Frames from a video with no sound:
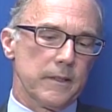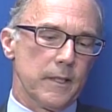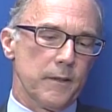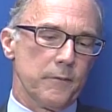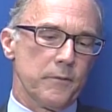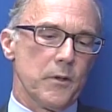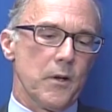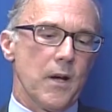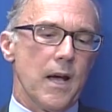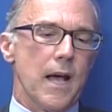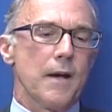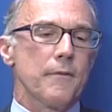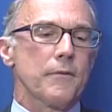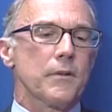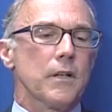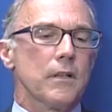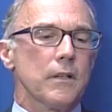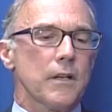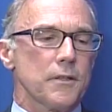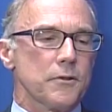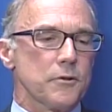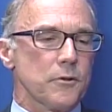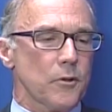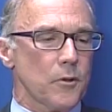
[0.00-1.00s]
if you have
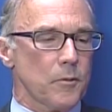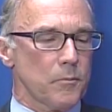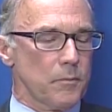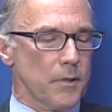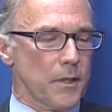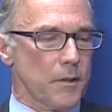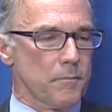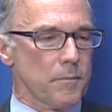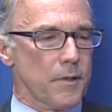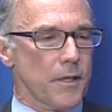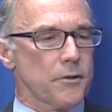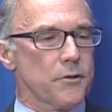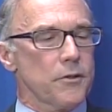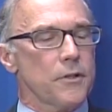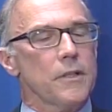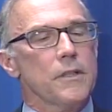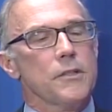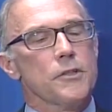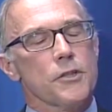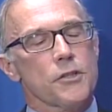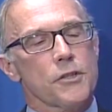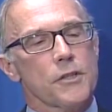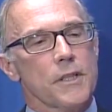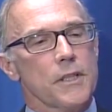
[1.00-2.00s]
cholesterol and blood pressure, you
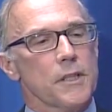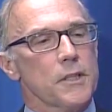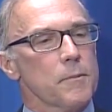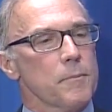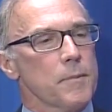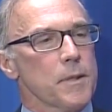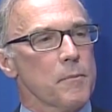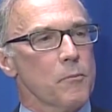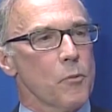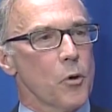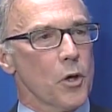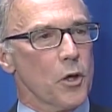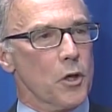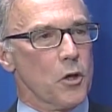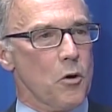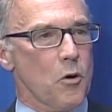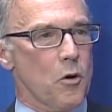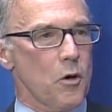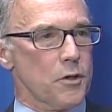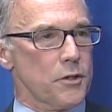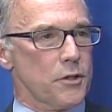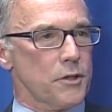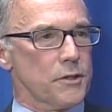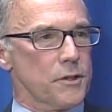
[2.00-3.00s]
just need to be more
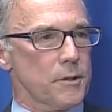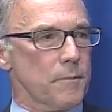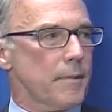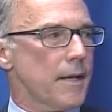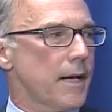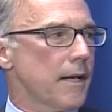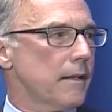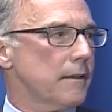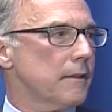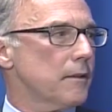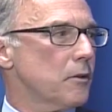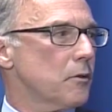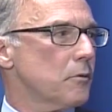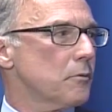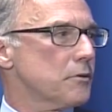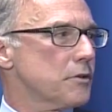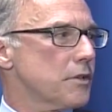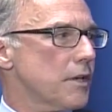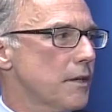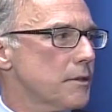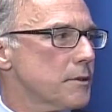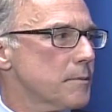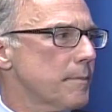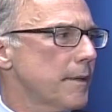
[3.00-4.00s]
cautious about little
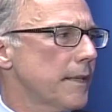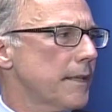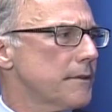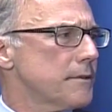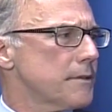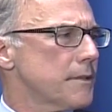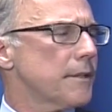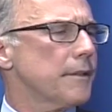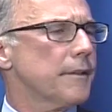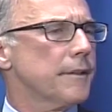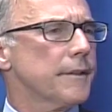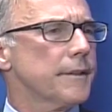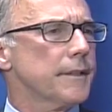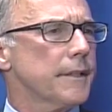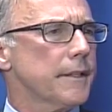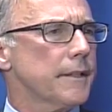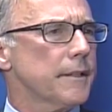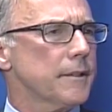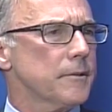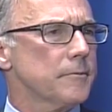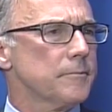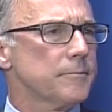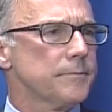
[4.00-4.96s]
chest pains here and there.